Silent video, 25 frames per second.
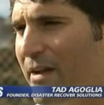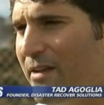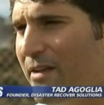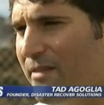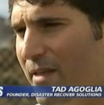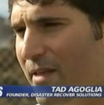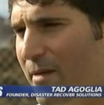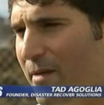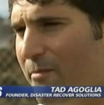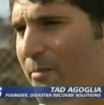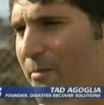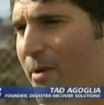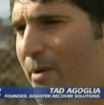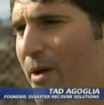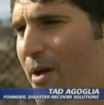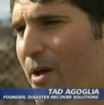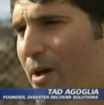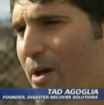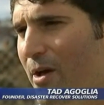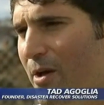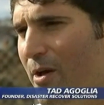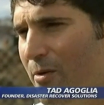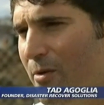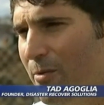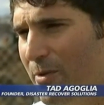them
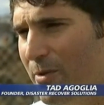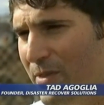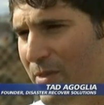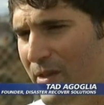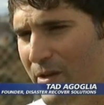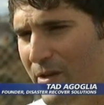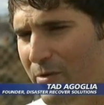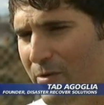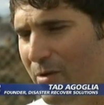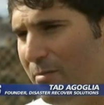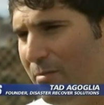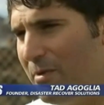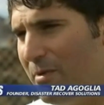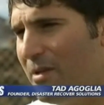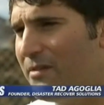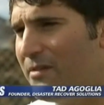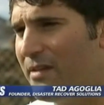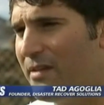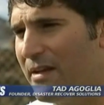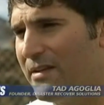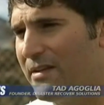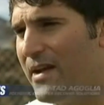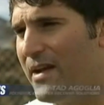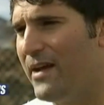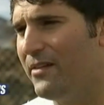with the equipment equipment and
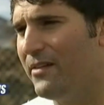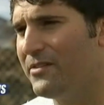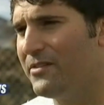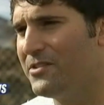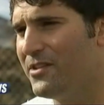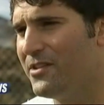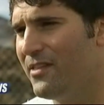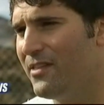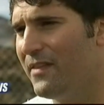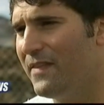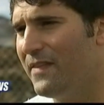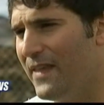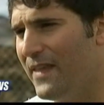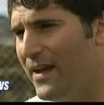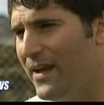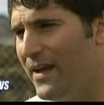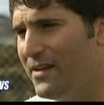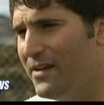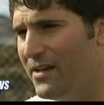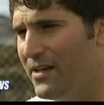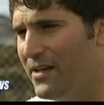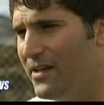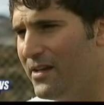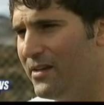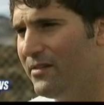technology that they
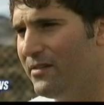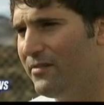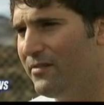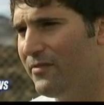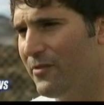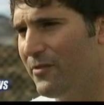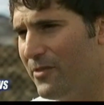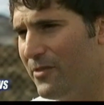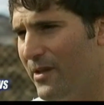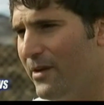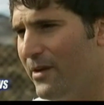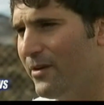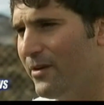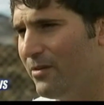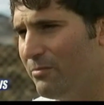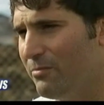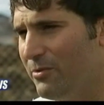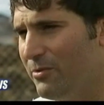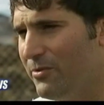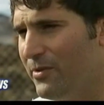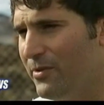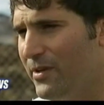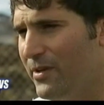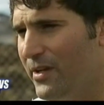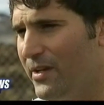need for their
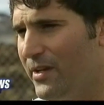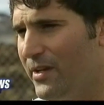community.